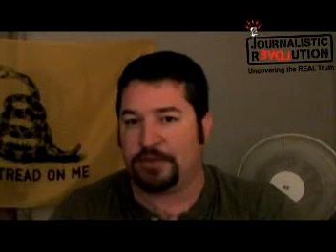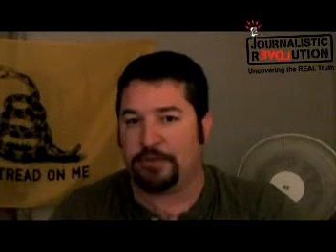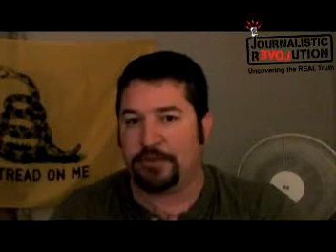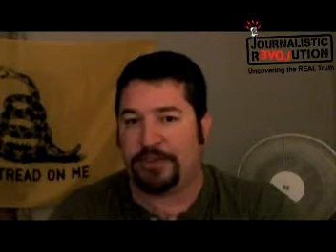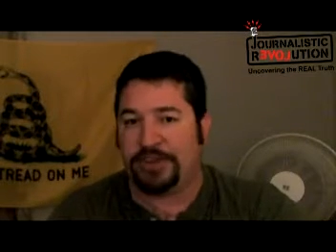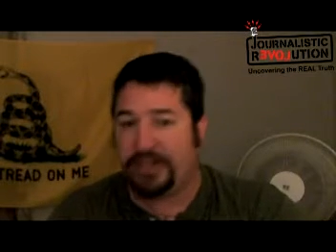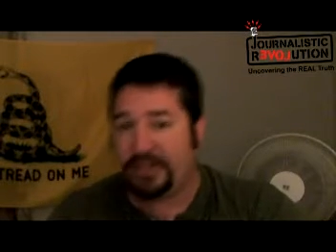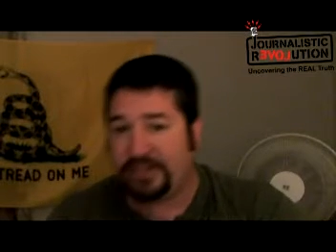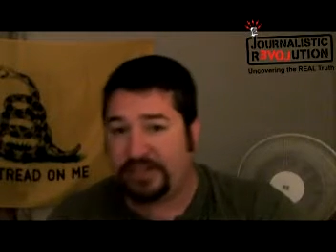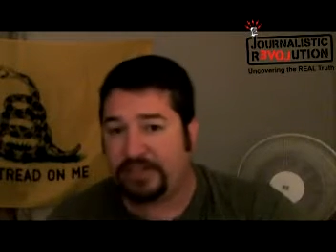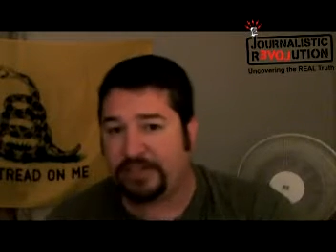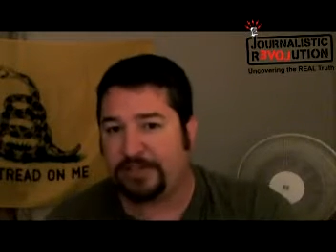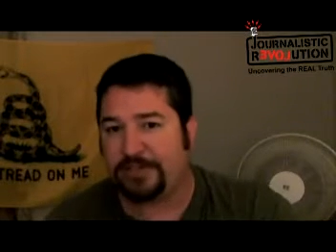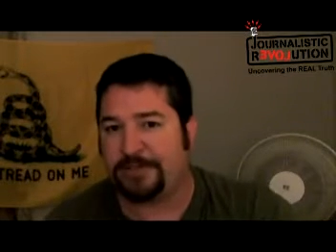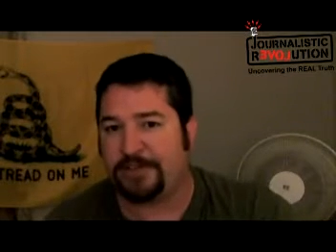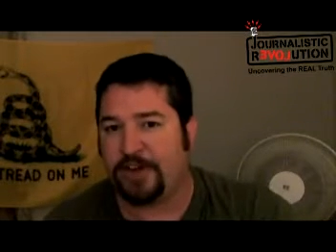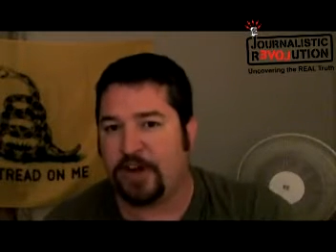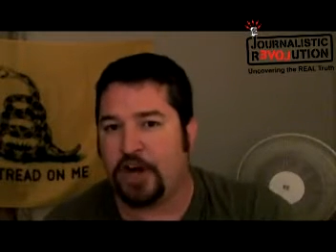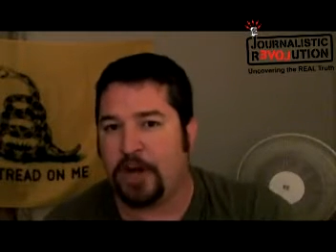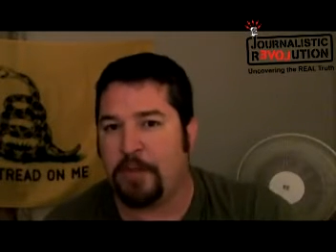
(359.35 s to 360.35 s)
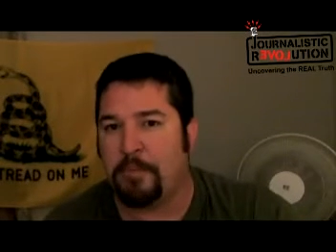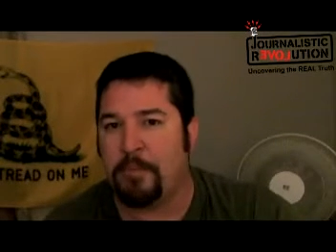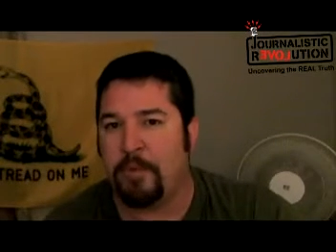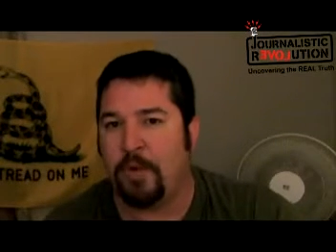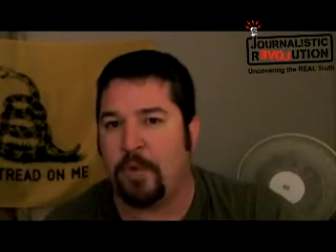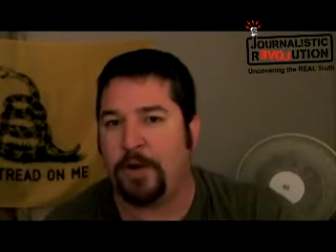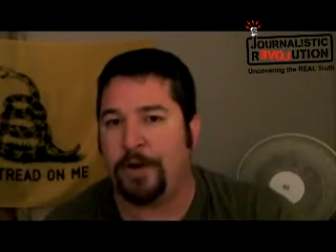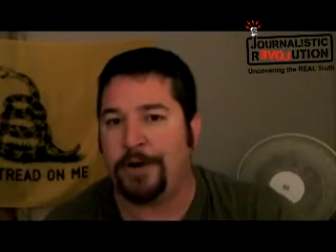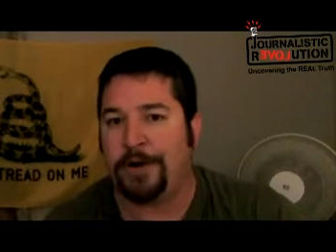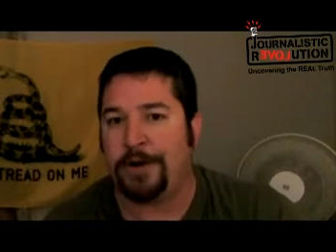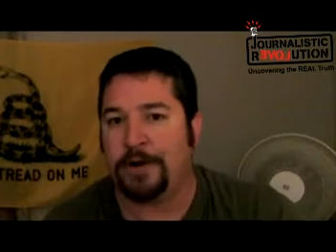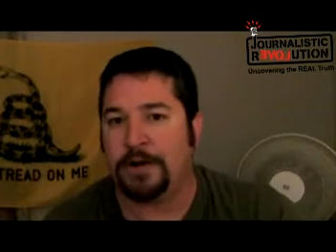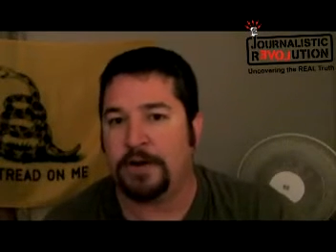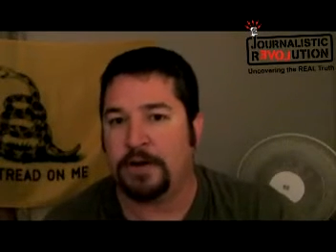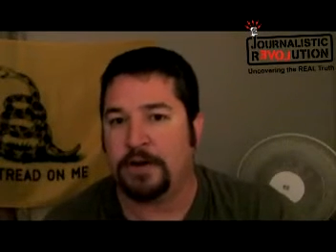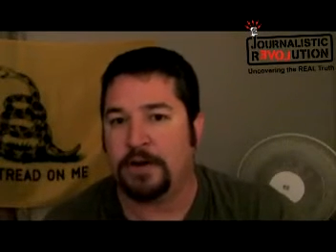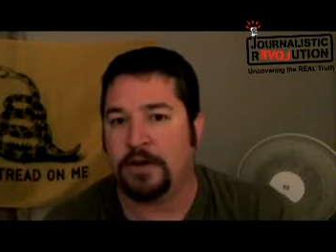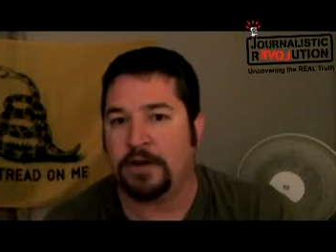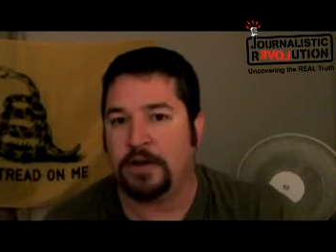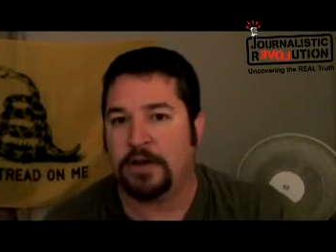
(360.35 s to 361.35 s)
I mean, these things are very important.
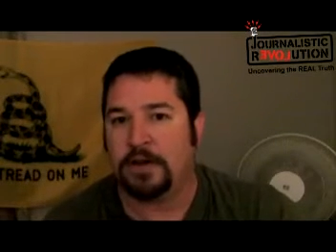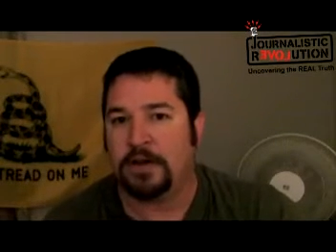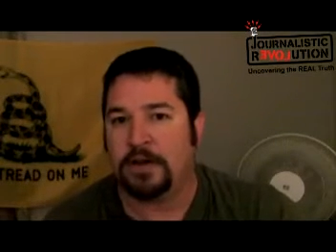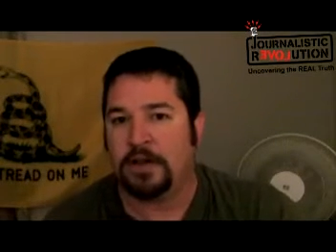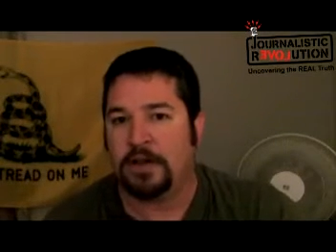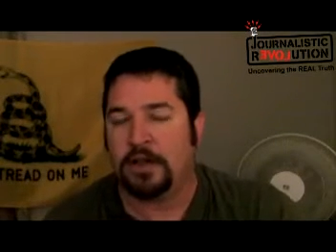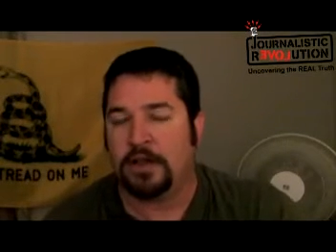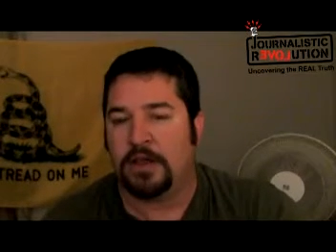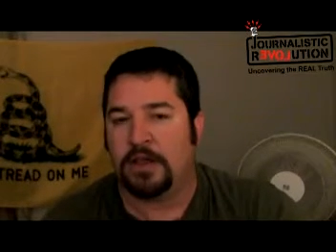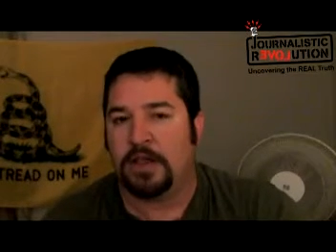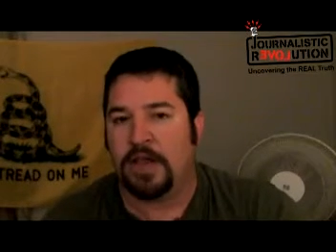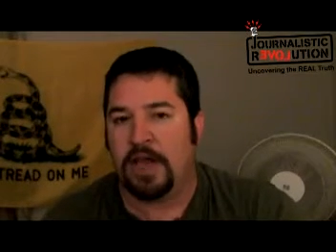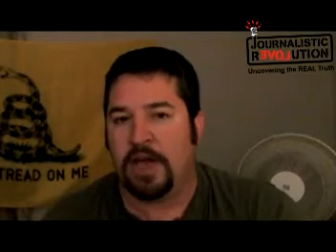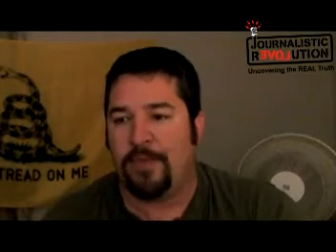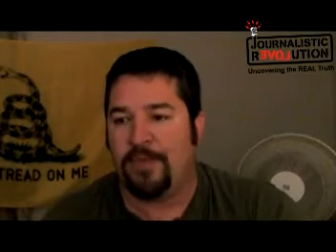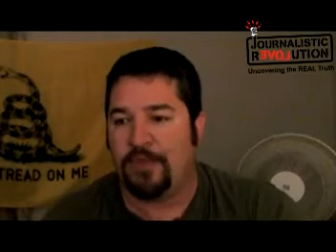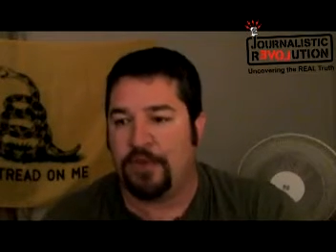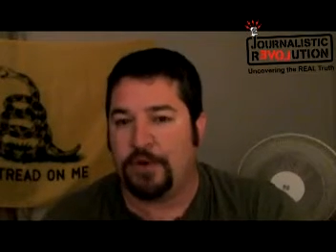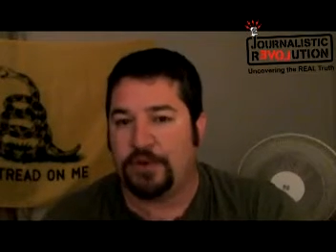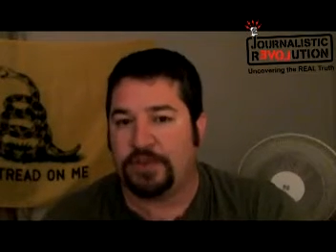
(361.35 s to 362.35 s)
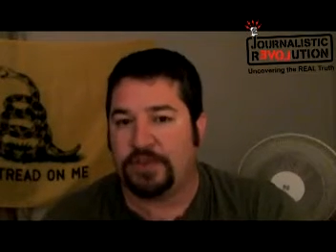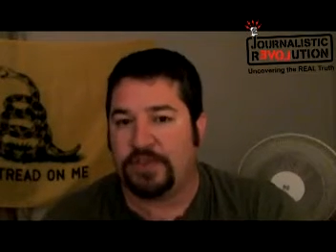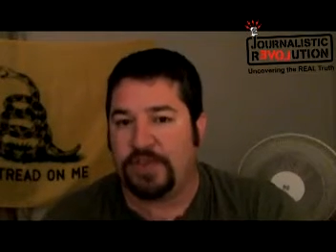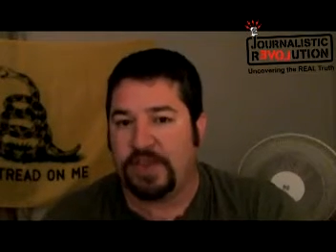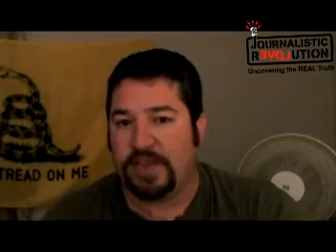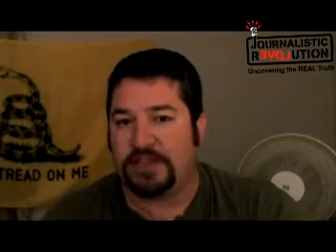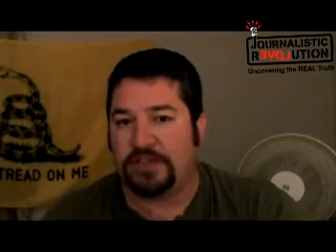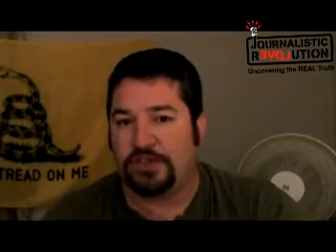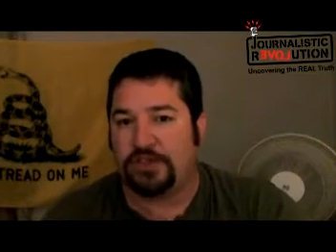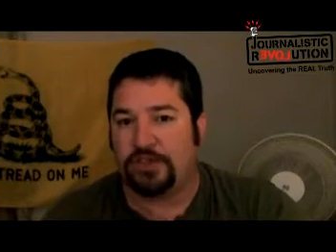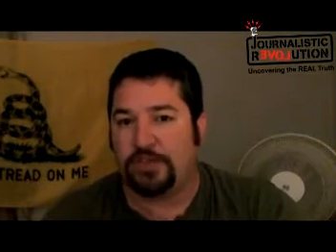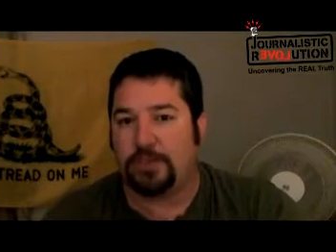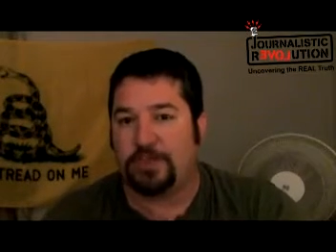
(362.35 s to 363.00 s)
Um, those things should